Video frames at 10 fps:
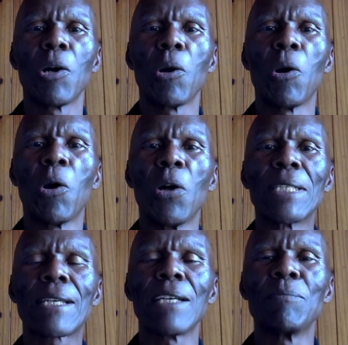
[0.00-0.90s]
or
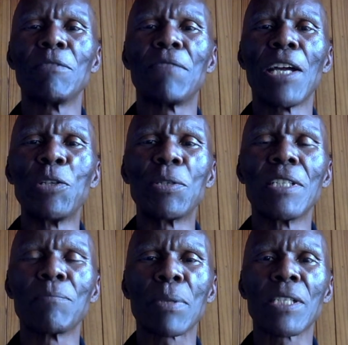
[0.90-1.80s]
it can be valued
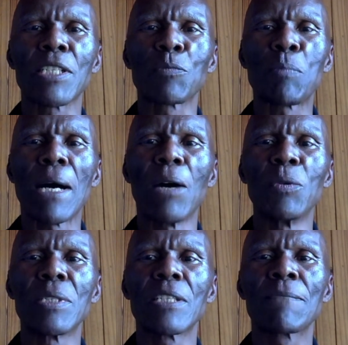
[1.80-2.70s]
in British
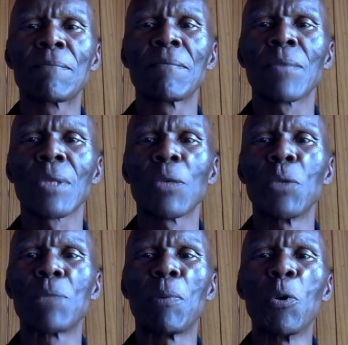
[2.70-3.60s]
pounds,
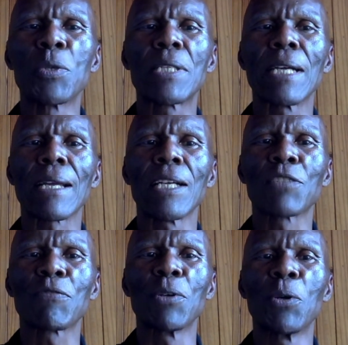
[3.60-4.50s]
with both the
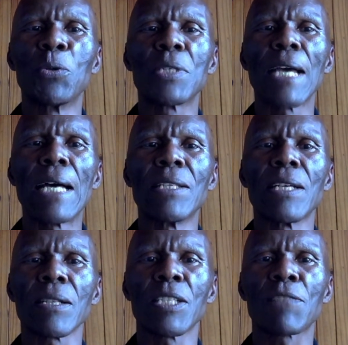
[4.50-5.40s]
cash flows and
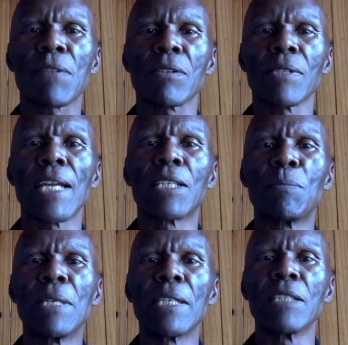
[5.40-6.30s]
the risk-free rate
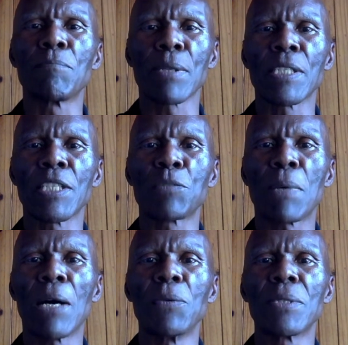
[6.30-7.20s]
being in British
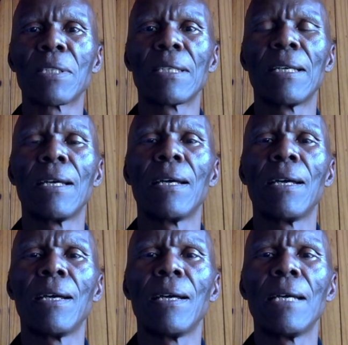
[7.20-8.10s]
pounds.
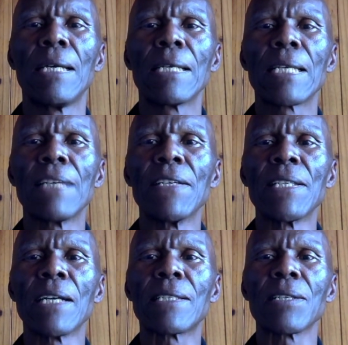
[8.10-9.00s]
Given
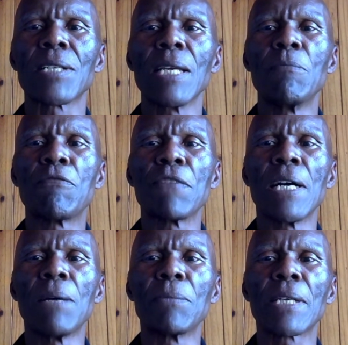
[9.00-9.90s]
that the same
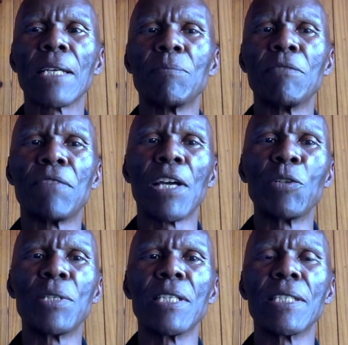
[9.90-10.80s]
firm can be
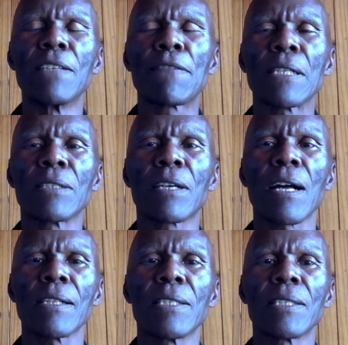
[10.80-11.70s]
valued in different
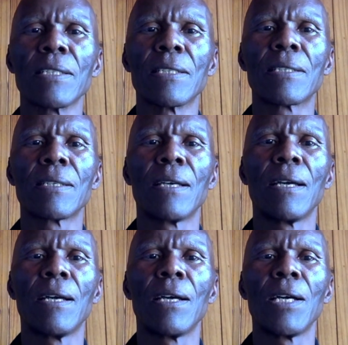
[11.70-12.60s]
currencies,
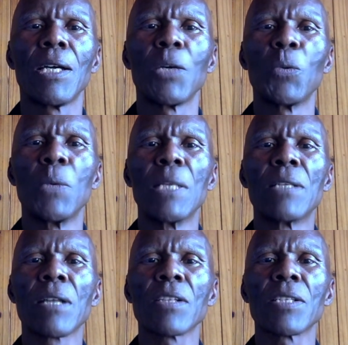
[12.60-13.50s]
will
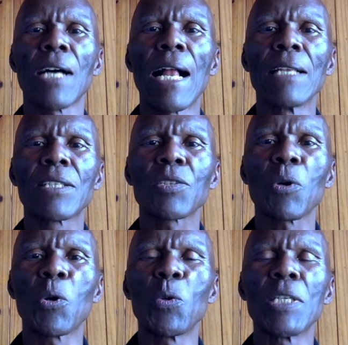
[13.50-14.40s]
the results
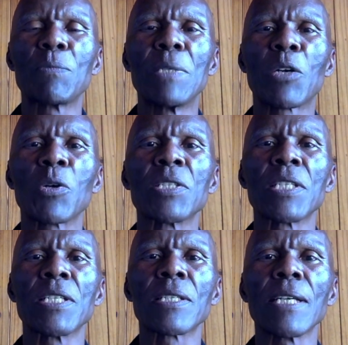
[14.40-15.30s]
always be
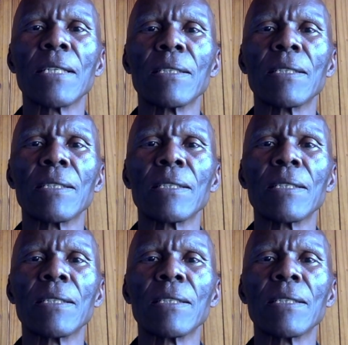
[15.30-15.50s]
consistent?